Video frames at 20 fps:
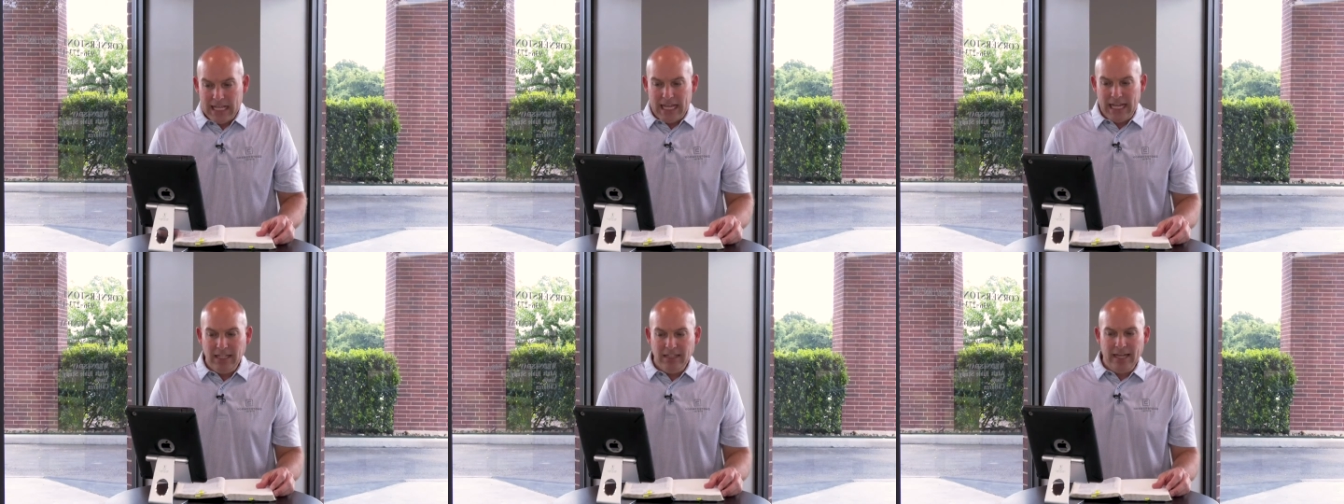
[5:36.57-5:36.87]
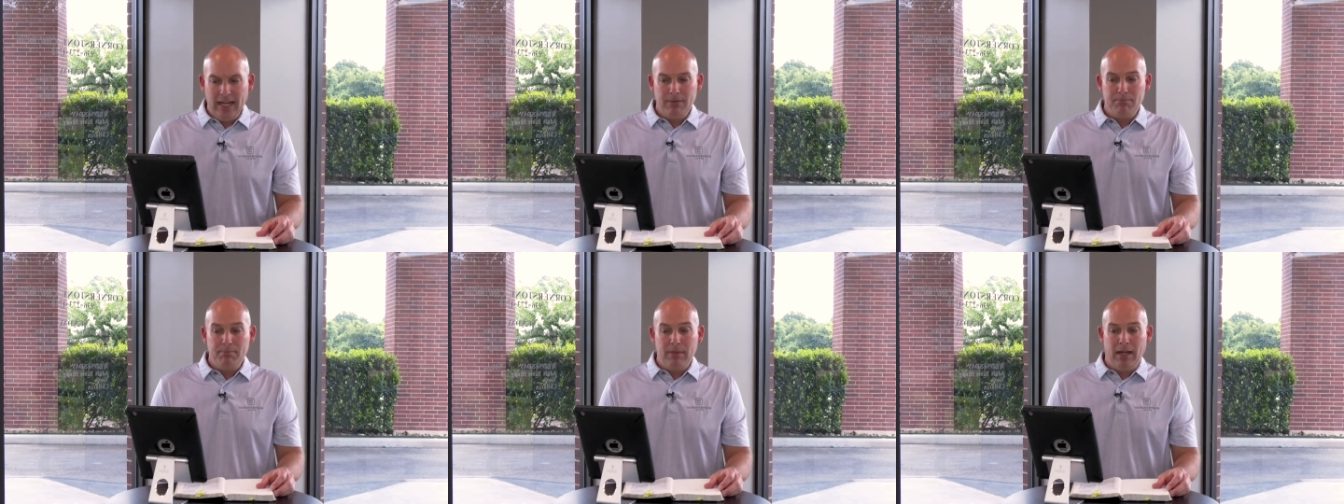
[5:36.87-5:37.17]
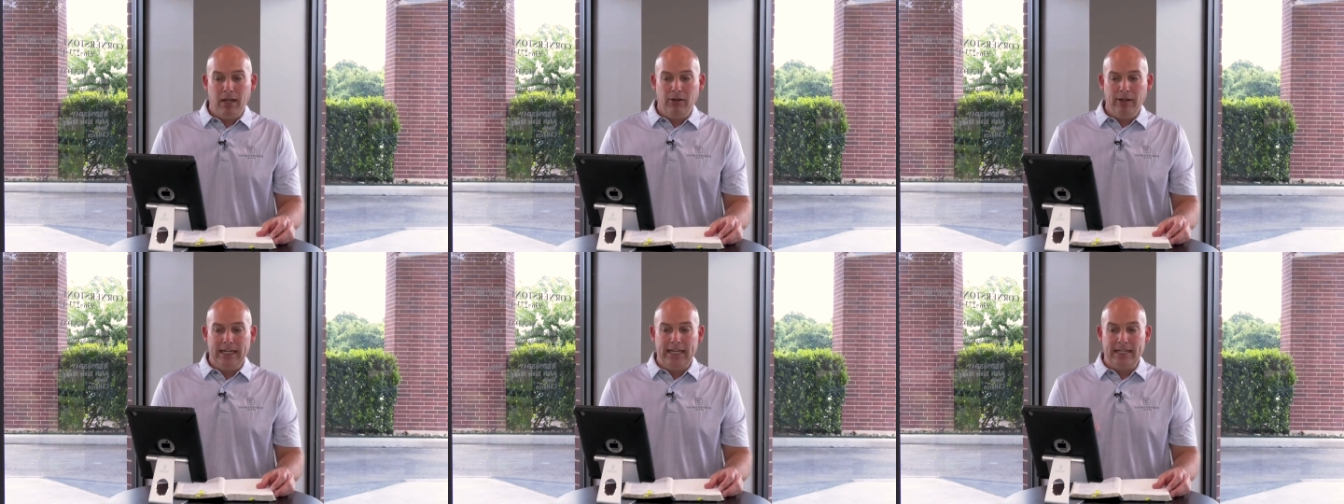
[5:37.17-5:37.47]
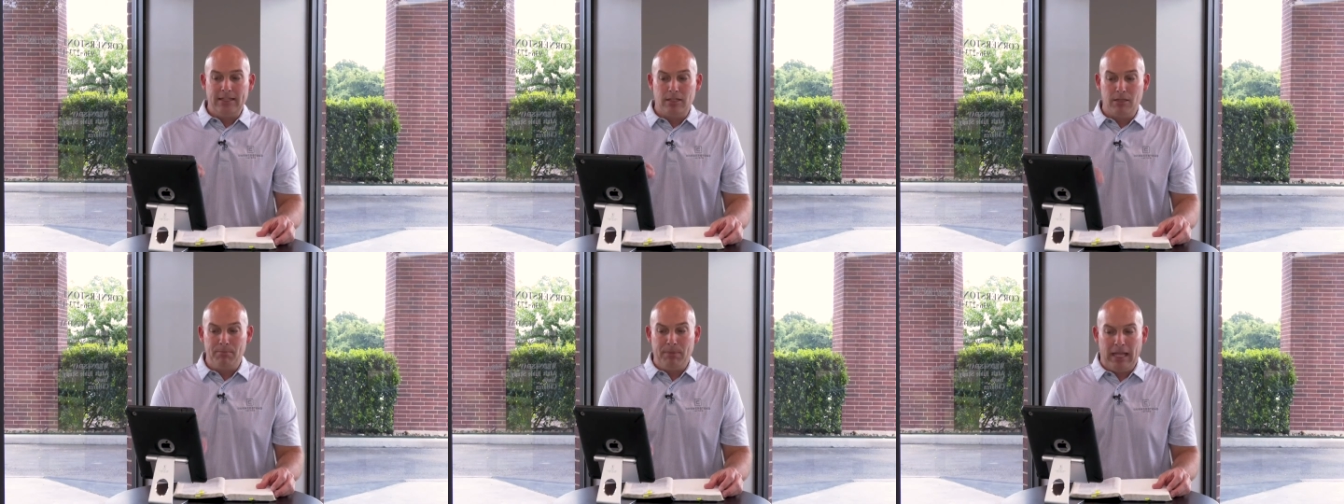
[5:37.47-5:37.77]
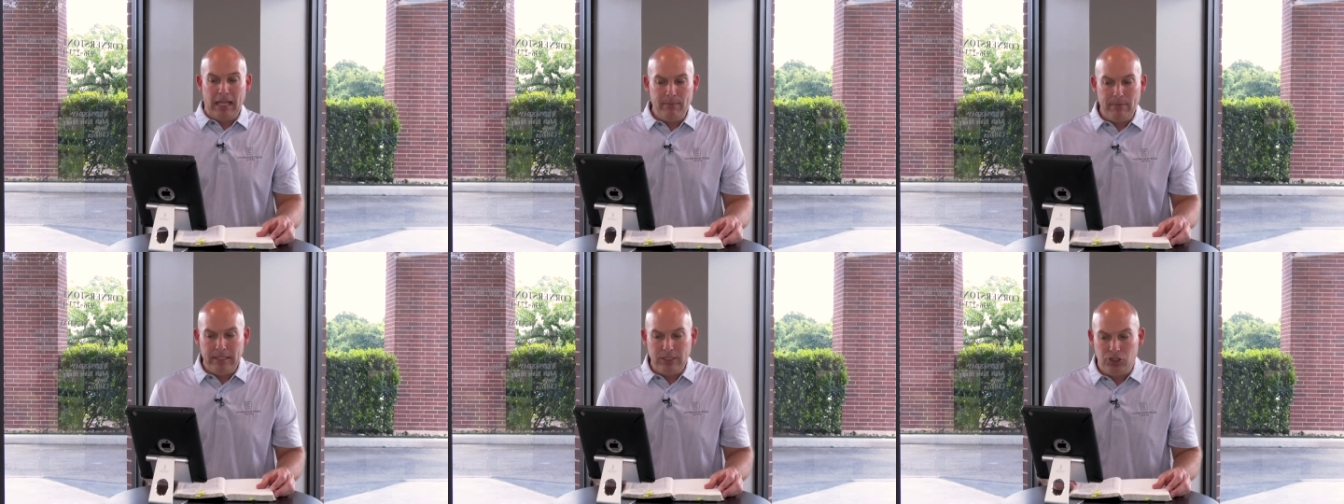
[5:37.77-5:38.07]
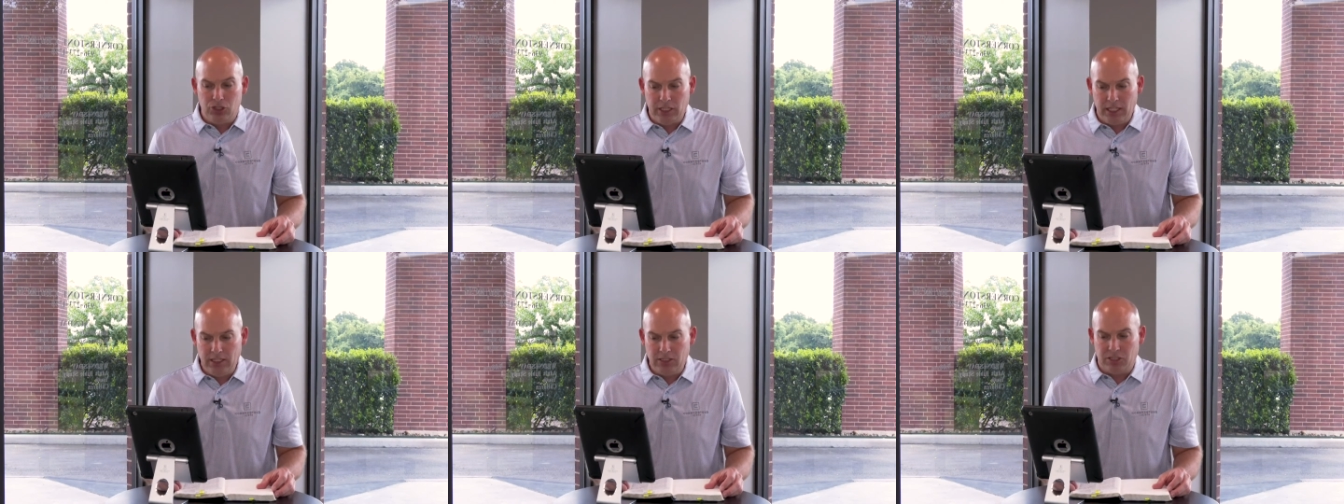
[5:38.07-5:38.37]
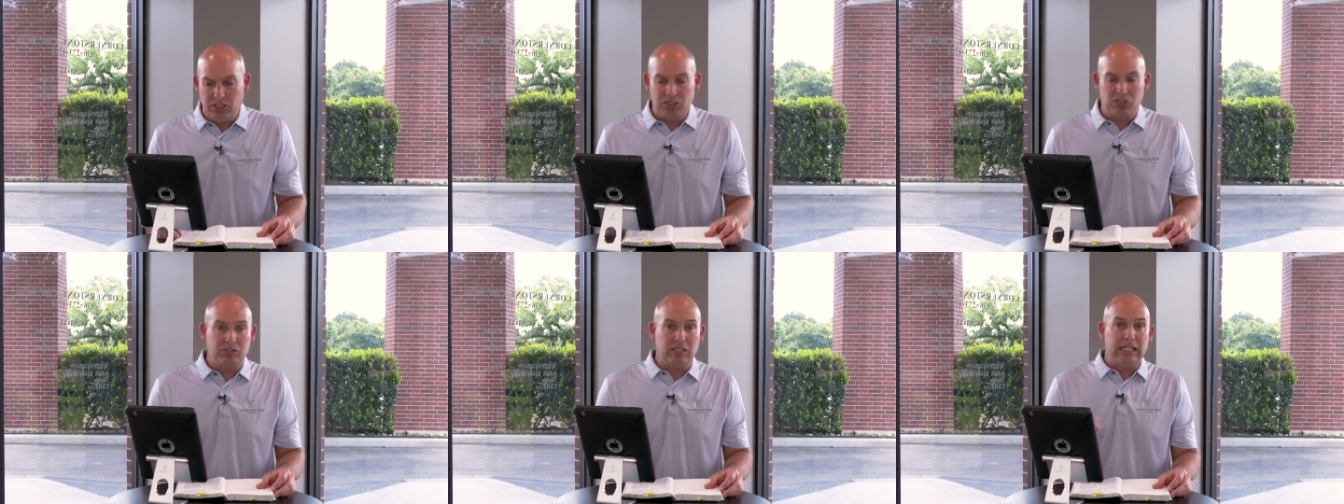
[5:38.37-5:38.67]
He led Mary and the baby
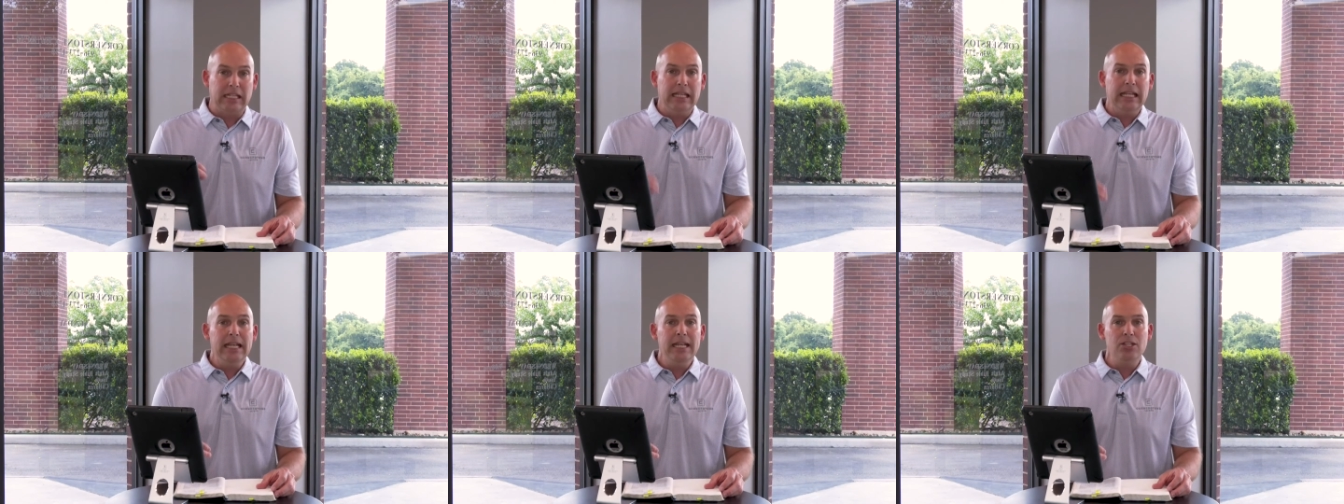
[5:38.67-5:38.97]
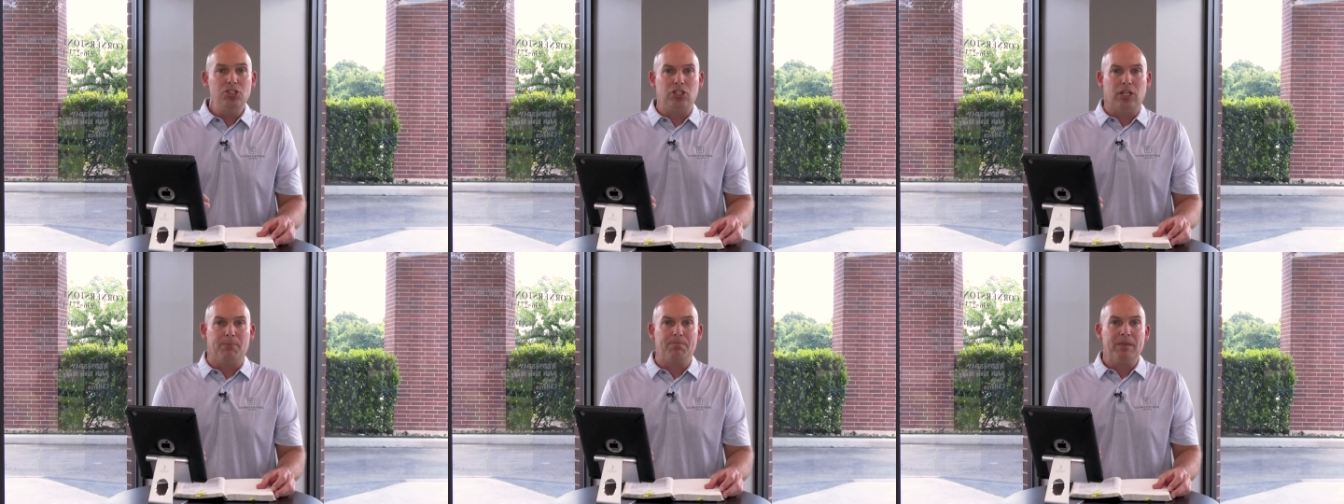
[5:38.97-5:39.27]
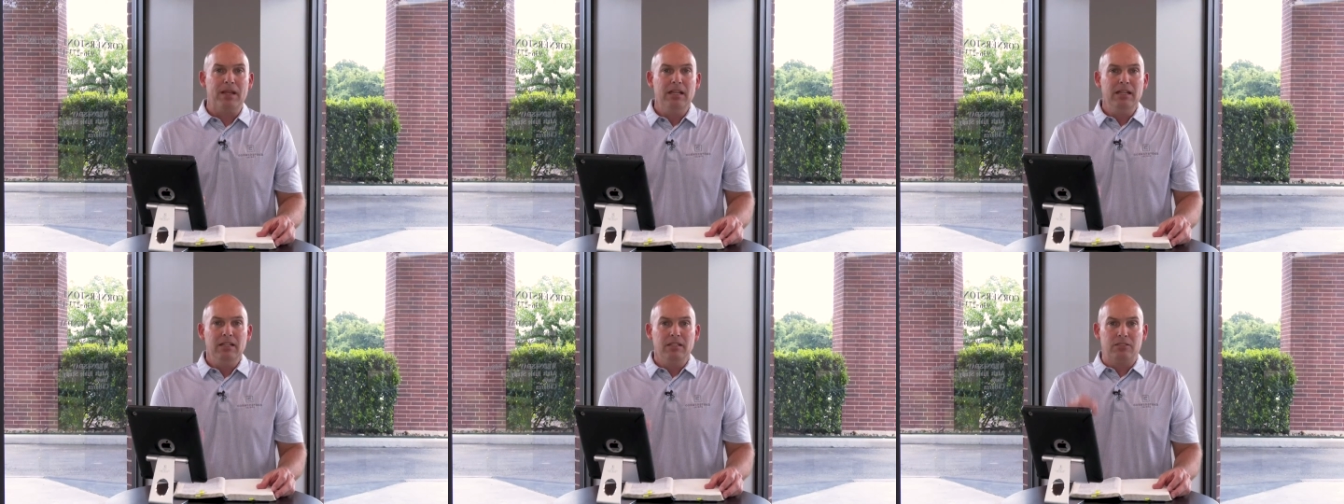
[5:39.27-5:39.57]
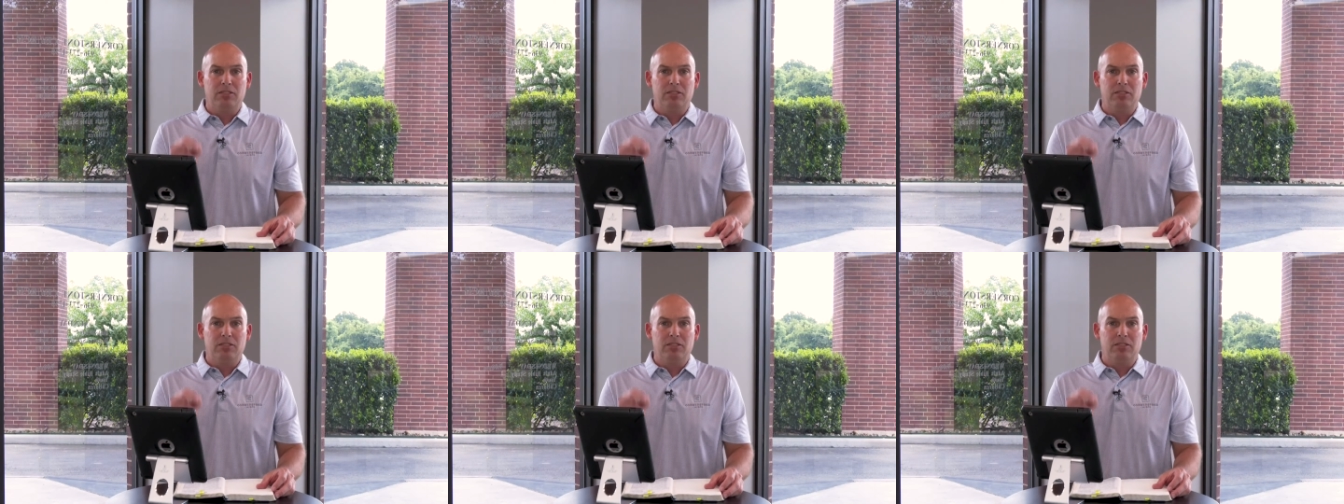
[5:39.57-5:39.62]
Jesus to Egypt